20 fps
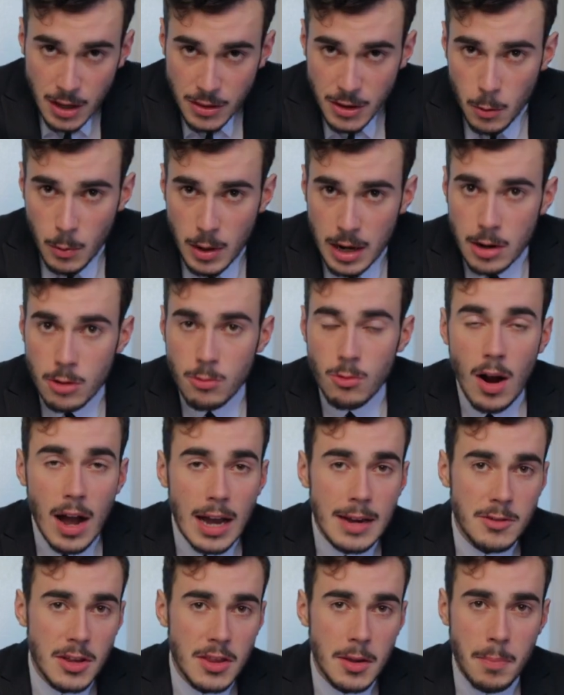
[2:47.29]
that we had
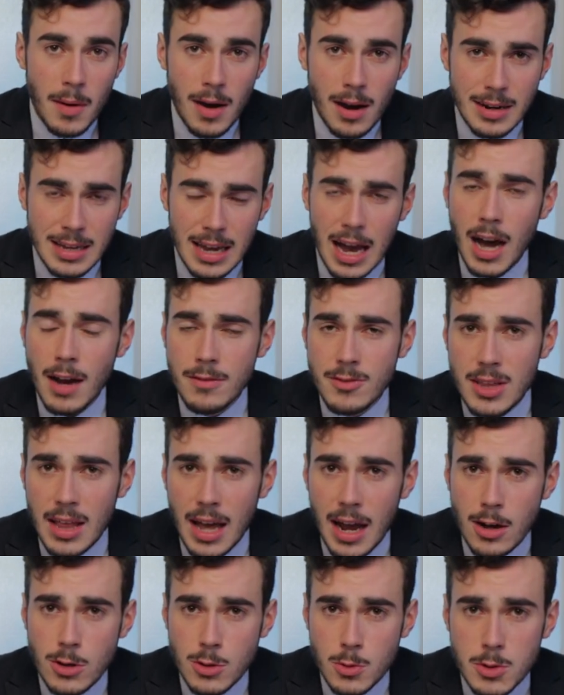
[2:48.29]
arrived at the party after
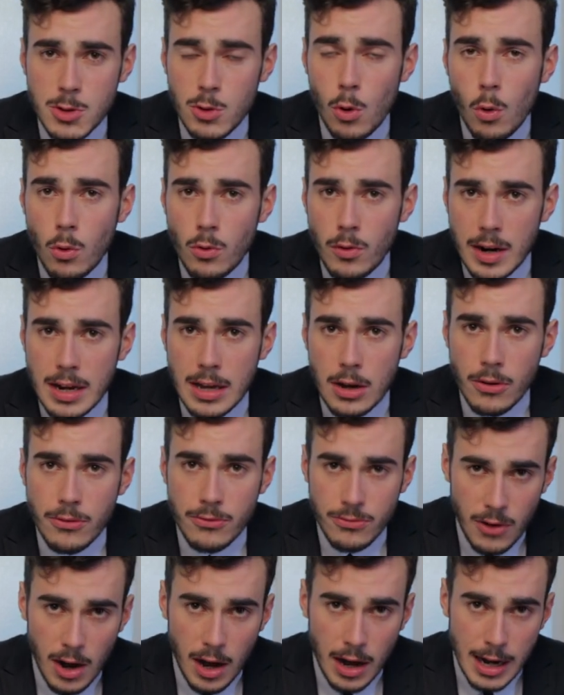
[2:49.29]
the house was already
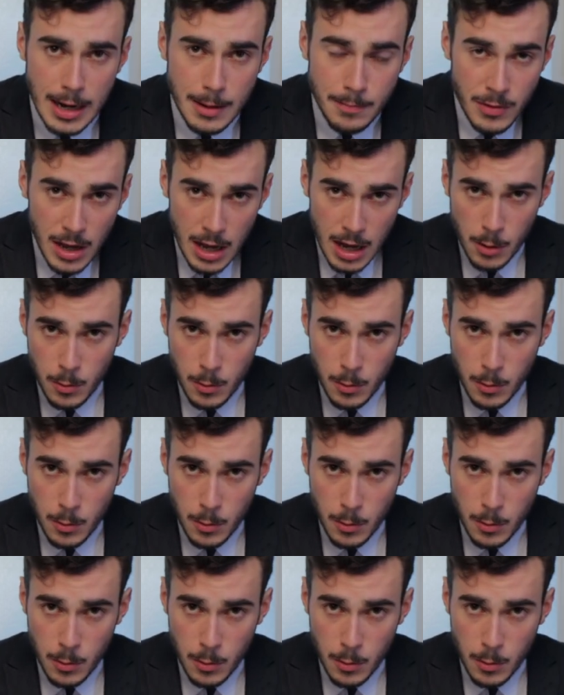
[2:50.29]
on fire,